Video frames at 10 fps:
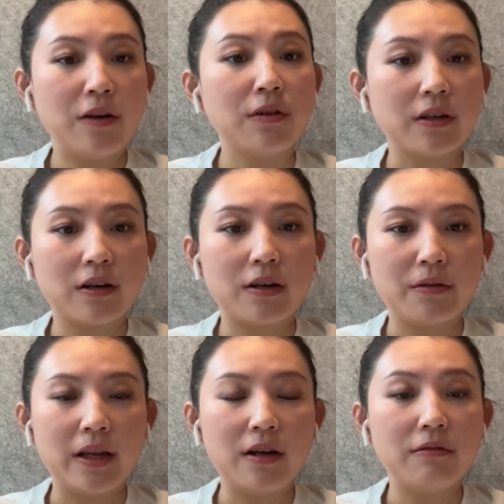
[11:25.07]
annual
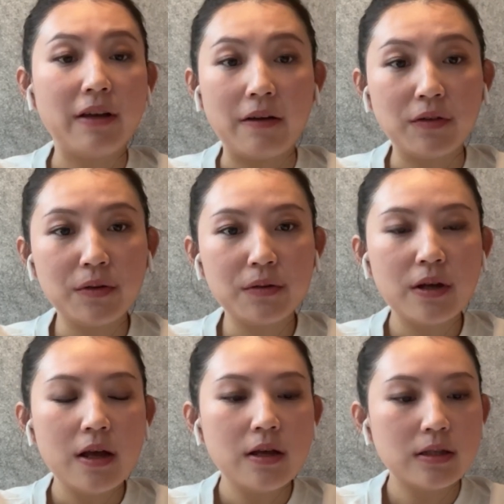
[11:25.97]
recurring
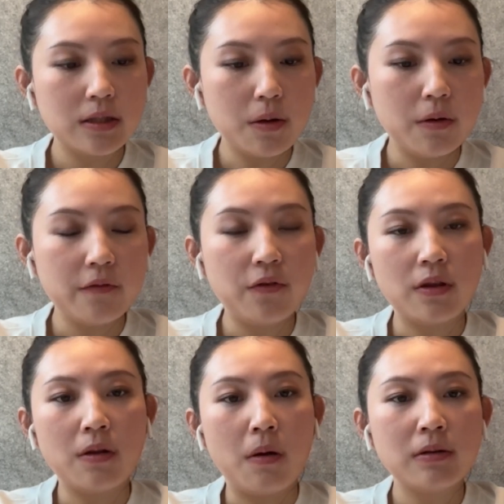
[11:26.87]
revenue. So
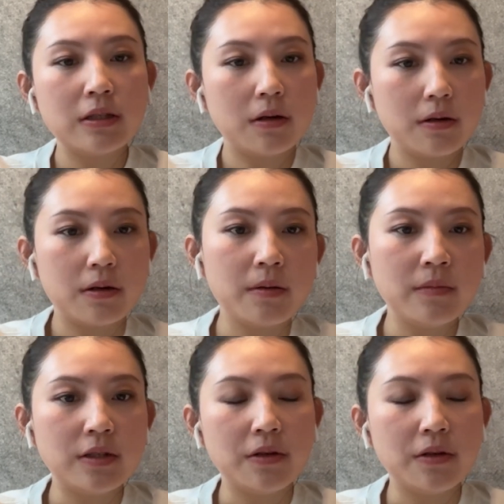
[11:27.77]
for the long term,